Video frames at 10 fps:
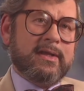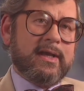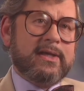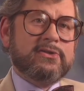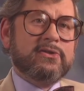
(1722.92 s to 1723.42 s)

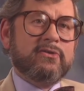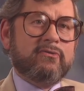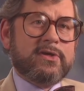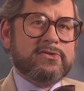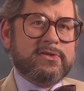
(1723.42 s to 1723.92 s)
Anton
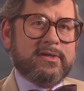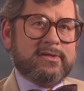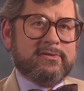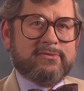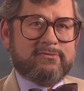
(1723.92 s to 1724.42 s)

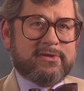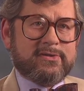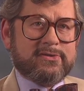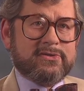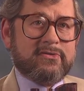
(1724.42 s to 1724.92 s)
Lavoisier, who is
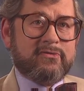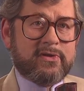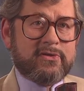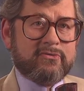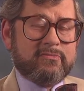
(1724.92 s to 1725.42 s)
regarded as the
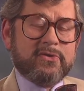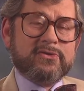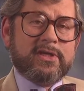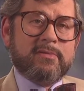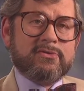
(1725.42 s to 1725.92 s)
father of
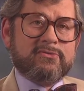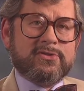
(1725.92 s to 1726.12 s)
modern chemistry,